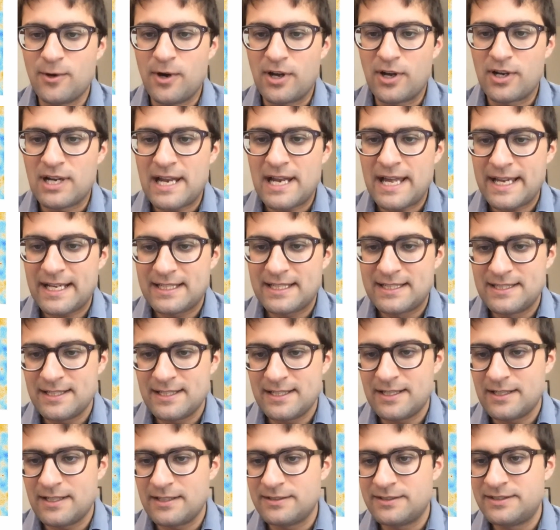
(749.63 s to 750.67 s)
And so
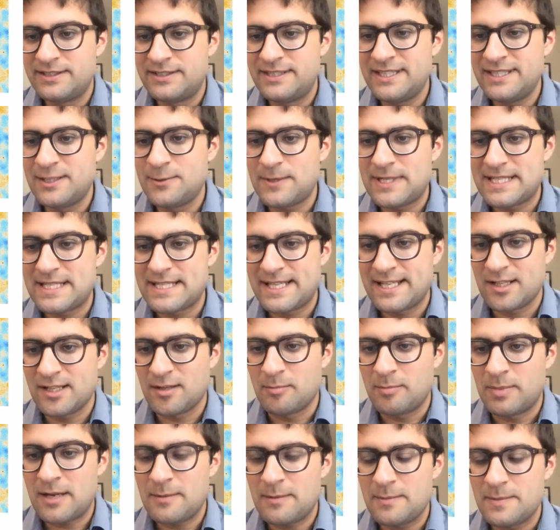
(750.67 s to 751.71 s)
unlike the degree
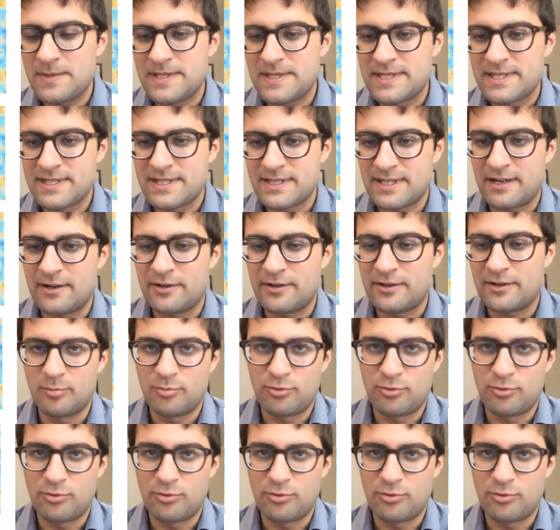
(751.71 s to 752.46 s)
scale blobs